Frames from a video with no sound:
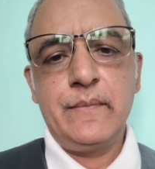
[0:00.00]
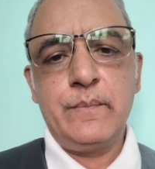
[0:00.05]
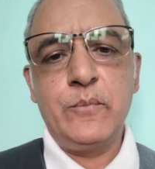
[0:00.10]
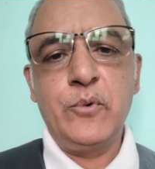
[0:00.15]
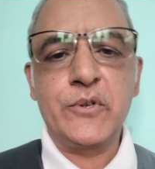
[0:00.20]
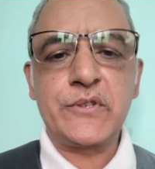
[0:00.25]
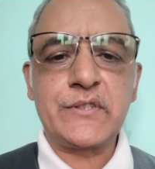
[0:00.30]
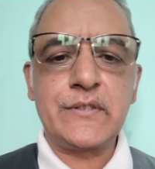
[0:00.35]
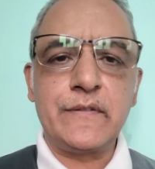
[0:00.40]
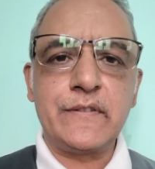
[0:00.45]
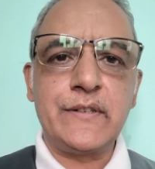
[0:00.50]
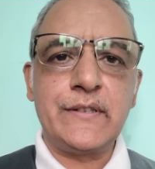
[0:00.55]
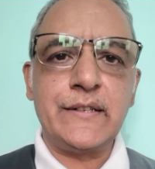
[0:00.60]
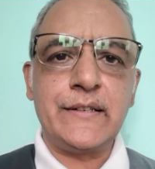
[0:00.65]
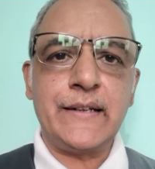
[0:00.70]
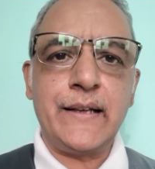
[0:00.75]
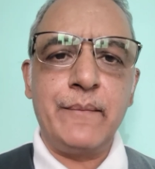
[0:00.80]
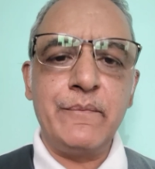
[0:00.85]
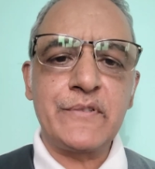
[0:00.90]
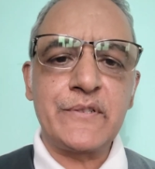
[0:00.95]
Most of the
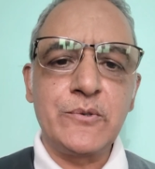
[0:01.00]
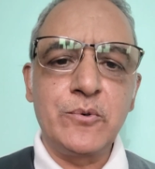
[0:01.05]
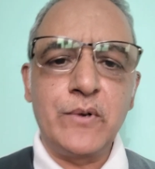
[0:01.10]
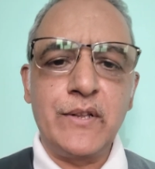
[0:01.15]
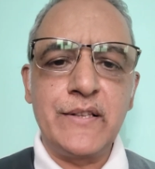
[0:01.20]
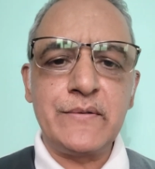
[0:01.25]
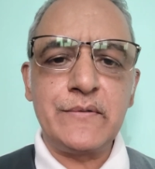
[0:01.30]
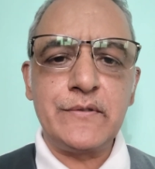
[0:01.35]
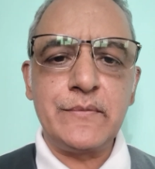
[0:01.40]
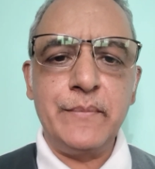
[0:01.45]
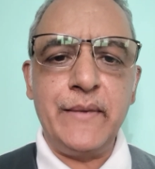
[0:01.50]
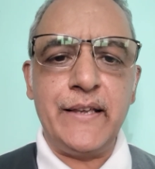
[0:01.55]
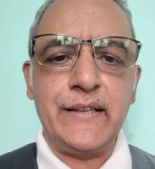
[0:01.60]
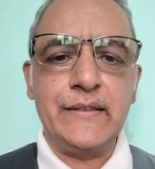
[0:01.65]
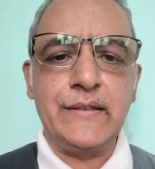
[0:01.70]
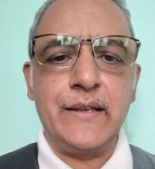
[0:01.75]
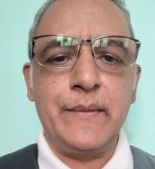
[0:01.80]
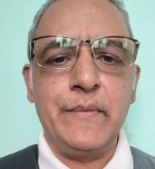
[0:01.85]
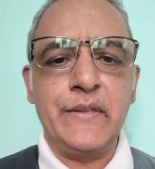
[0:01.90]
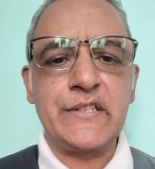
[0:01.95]
time, students make
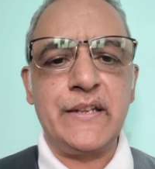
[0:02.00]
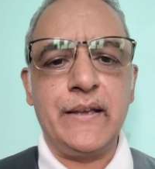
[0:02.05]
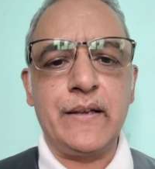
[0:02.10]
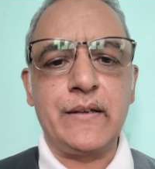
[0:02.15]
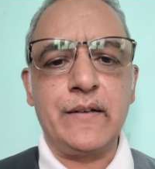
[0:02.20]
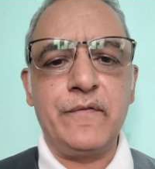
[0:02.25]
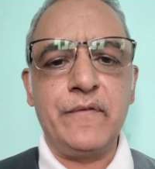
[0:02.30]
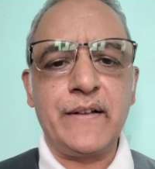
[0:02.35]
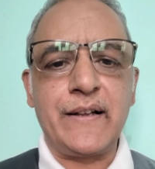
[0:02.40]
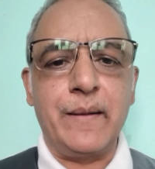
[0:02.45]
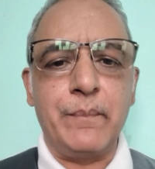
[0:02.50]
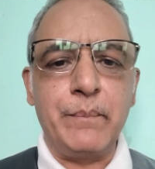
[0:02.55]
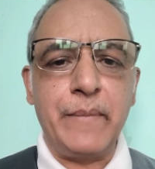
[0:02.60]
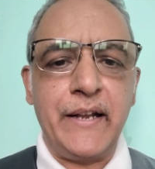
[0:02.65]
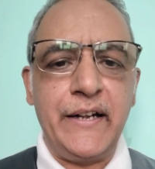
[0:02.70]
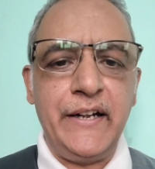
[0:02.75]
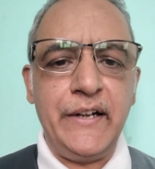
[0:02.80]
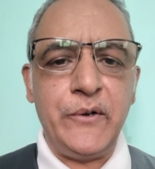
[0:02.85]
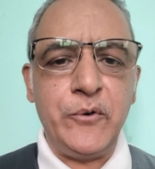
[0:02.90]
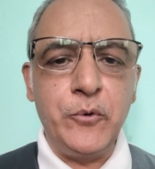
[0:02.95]
the mistake of
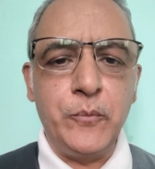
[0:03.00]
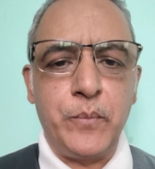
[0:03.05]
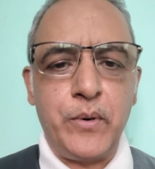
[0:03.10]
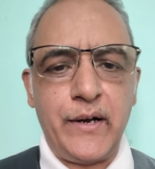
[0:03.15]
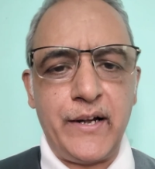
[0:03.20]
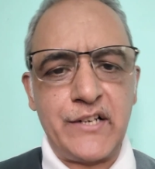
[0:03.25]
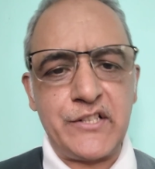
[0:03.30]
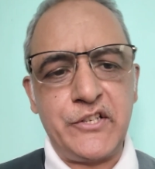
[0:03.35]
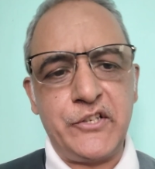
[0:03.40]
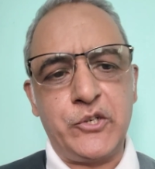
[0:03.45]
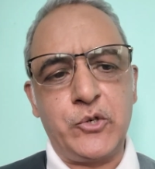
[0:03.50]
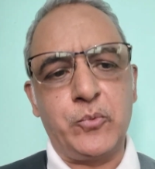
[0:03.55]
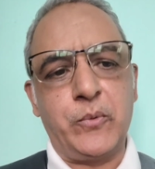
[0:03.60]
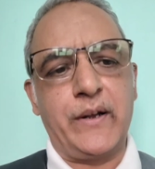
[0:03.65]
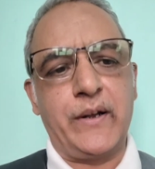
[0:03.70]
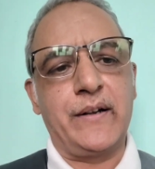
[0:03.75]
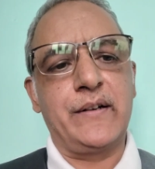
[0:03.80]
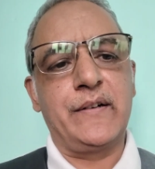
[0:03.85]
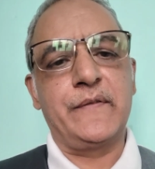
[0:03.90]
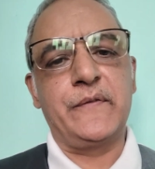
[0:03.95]
combining 2 points into
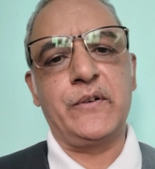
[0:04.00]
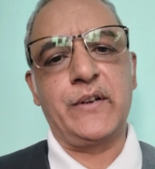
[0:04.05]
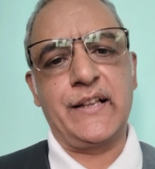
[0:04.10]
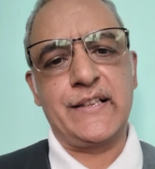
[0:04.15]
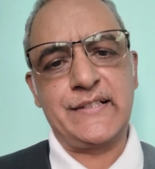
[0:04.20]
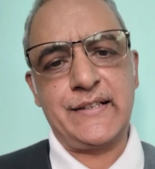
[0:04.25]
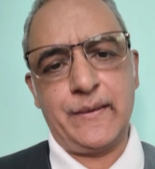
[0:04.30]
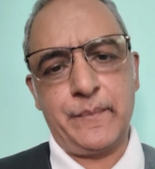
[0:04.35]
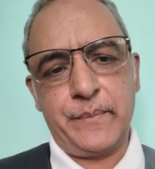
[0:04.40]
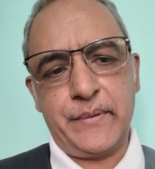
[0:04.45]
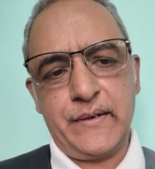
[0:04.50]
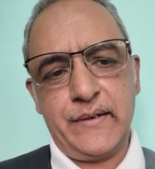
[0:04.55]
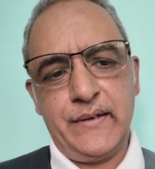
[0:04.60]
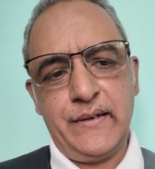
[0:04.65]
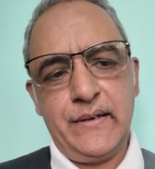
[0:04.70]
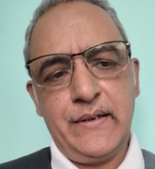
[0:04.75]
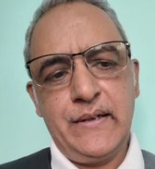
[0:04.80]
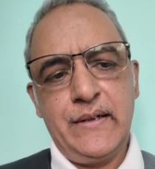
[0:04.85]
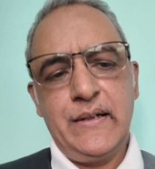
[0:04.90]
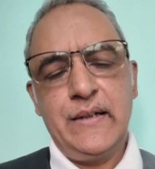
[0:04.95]
one. For
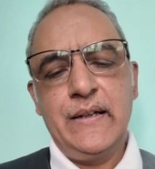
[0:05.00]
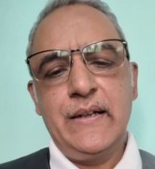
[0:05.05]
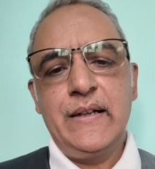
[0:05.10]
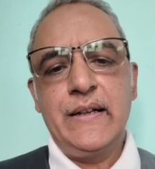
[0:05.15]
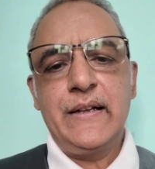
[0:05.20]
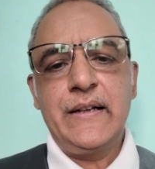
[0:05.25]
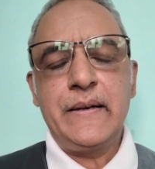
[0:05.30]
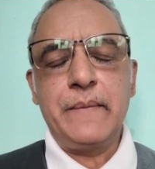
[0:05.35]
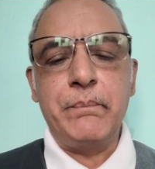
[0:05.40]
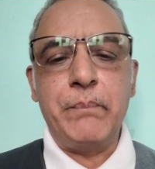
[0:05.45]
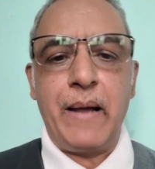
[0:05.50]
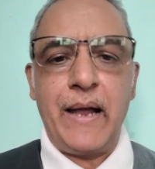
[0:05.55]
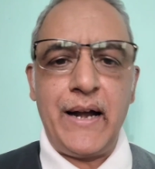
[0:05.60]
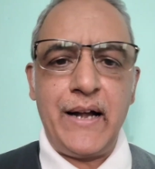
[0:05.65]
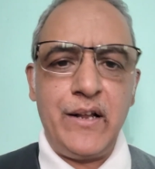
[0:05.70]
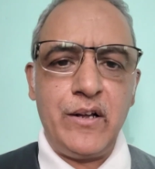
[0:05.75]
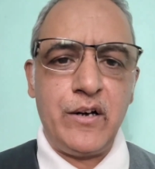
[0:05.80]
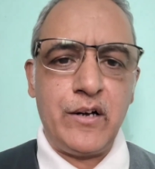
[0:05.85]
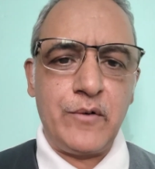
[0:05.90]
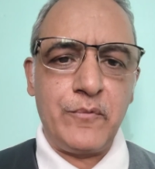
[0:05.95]
example,
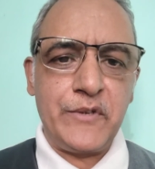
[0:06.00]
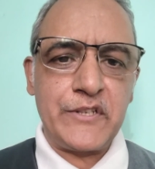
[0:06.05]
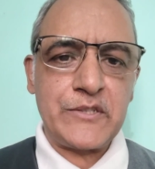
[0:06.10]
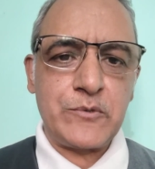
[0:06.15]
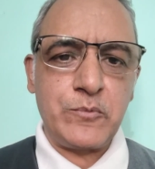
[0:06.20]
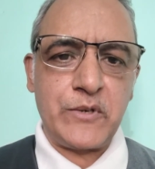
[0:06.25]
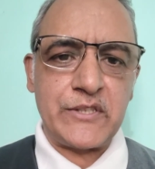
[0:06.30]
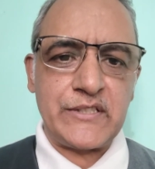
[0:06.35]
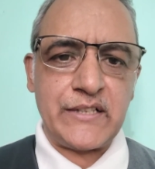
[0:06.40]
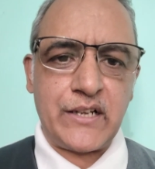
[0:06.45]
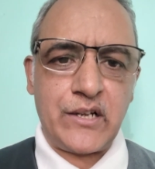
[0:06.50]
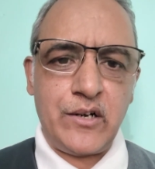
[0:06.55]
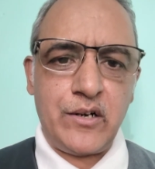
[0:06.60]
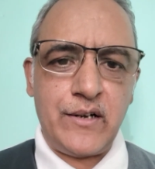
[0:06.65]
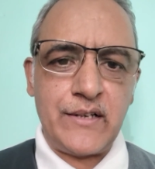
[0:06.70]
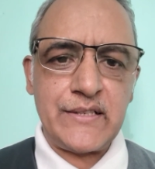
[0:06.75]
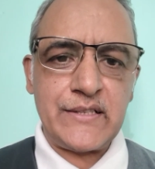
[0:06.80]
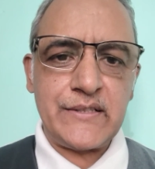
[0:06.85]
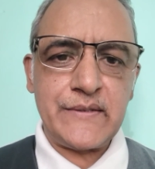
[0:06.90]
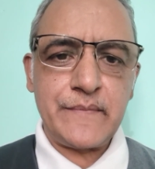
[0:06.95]
bad harvest was the
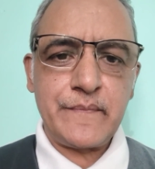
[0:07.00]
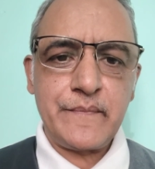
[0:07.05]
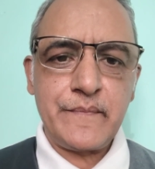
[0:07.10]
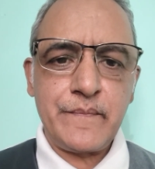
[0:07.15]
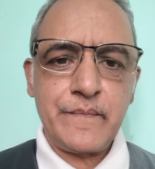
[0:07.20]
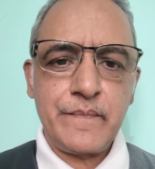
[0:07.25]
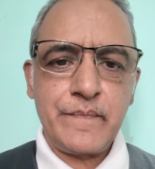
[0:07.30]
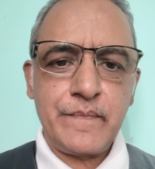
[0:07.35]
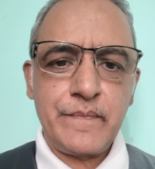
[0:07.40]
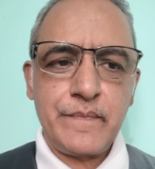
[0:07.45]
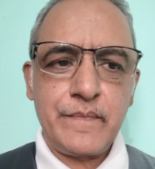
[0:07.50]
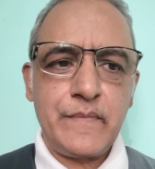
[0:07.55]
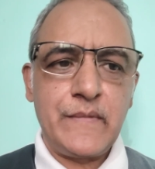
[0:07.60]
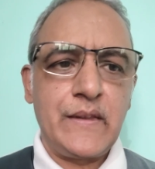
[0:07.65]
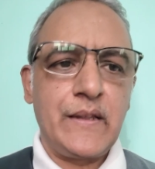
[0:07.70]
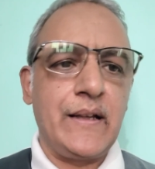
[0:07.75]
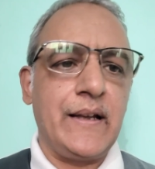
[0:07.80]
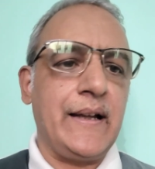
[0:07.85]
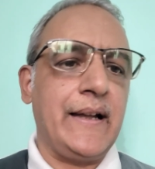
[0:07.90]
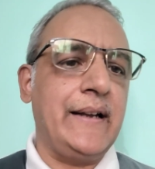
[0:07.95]
cause
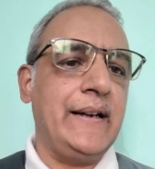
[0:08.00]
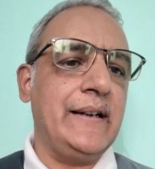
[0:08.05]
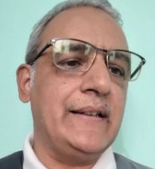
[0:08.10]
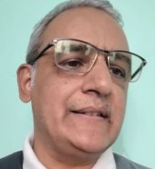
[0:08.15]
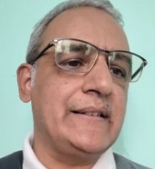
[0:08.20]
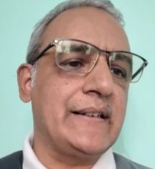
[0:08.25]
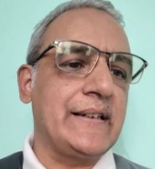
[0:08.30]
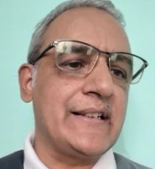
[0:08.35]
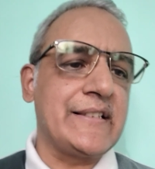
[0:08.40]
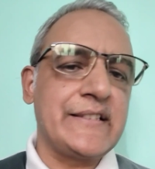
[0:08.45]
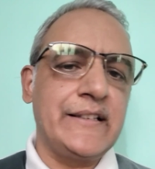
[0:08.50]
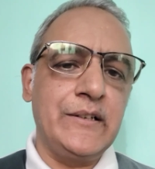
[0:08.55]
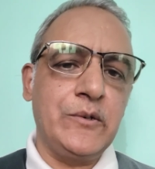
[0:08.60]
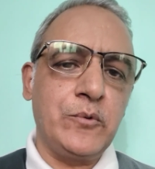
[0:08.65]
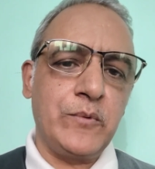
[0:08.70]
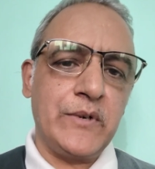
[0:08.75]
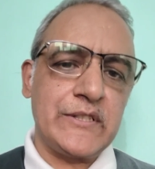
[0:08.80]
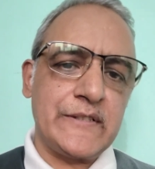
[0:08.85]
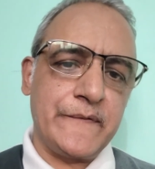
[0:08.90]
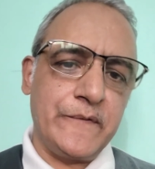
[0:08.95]
and the
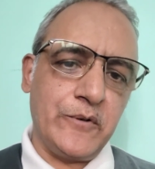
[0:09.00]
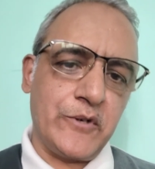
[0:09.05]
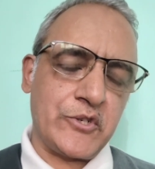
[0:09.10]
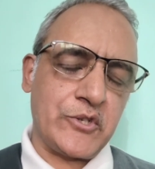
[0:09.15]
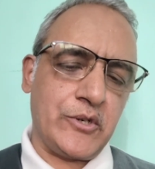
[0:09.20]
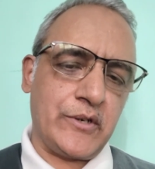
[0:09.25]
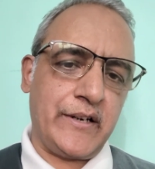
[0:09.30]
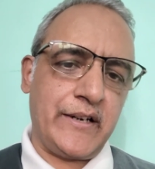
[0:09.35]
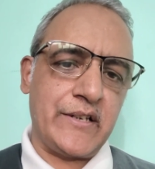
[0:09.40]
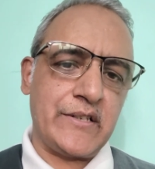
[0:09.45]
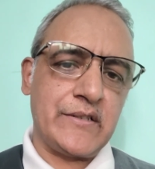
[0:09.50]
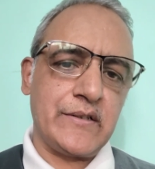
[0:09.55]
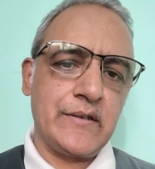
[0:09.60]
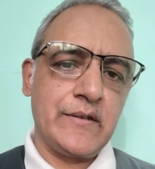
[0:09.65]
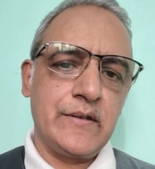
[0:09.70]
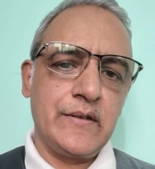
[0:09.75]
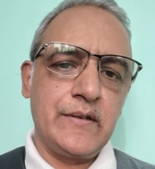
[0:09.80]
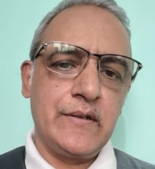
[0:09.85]
result was food shortage.